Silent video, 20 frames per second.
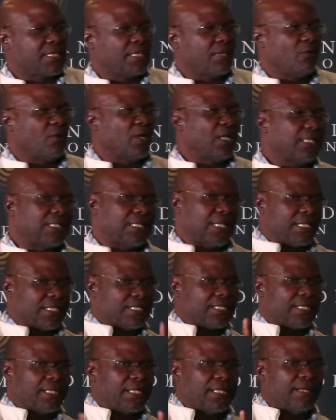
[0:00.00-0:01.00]
a ward
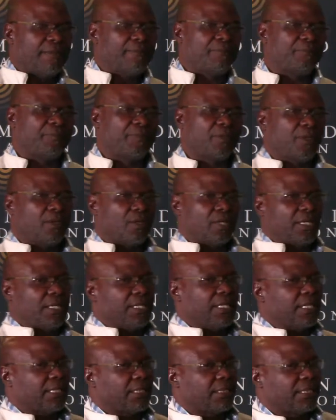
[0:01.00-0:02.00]
councillor
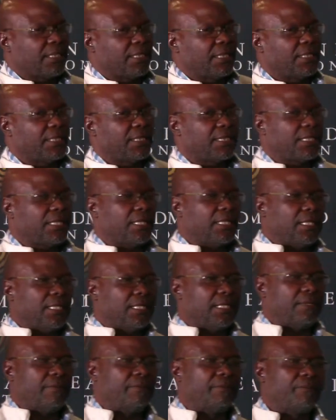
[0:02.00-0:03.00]
elected
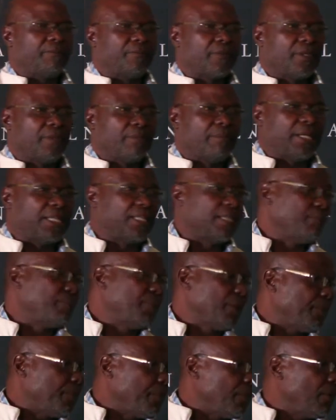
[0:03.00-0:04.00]
by the
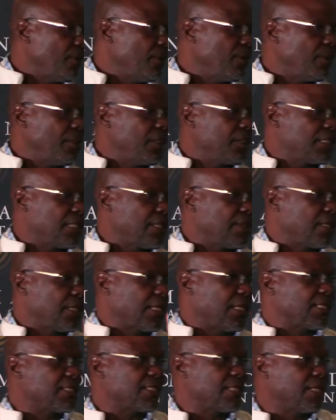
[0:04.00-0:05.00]
people. He's a
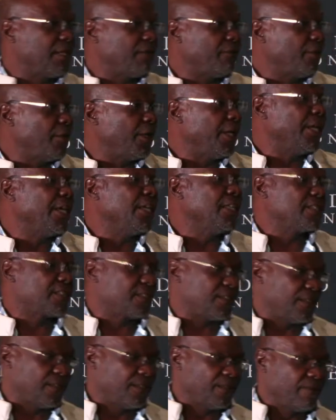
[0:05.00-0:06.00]
councillor for
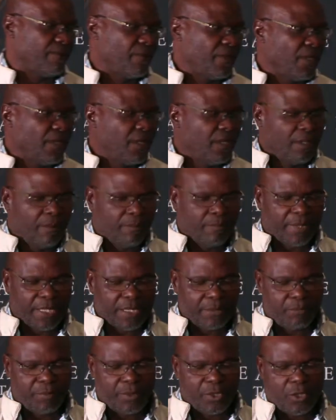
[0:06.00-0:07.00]
ANC.
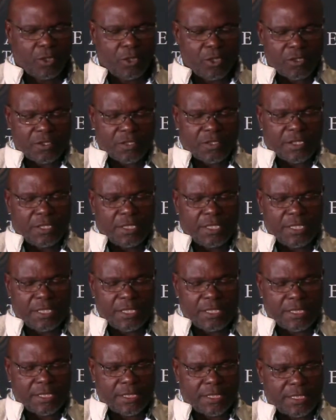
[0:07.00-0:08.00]
But because
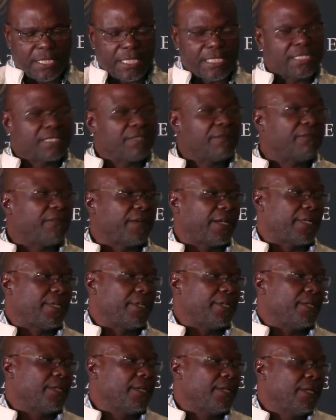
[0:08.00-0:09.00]
he's
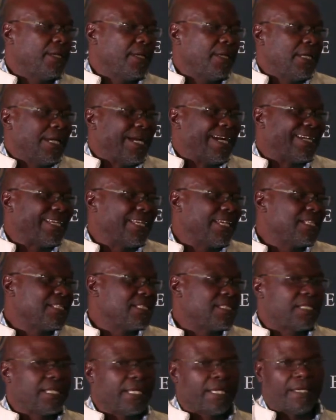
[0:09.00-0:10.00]
testifying
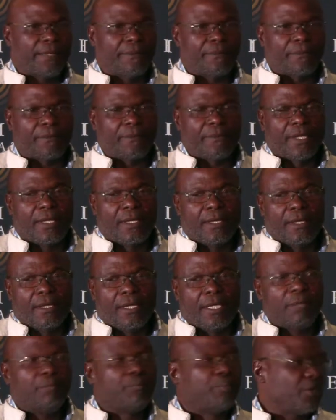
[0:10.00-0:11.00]
against the
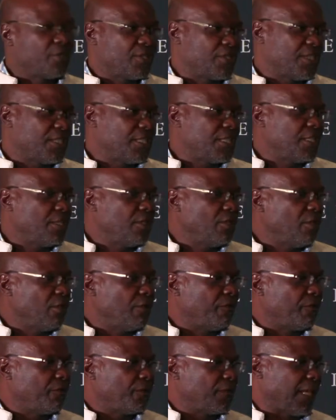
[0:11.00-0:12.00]
imposition
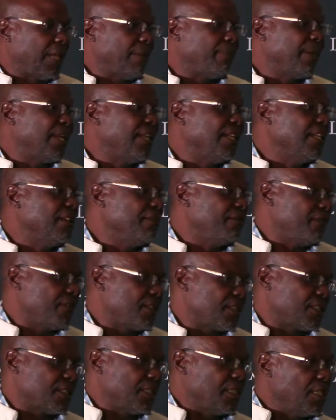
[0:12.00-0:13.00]
of tribal
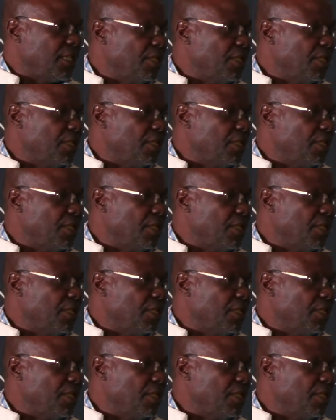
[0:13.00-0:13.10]
levies. In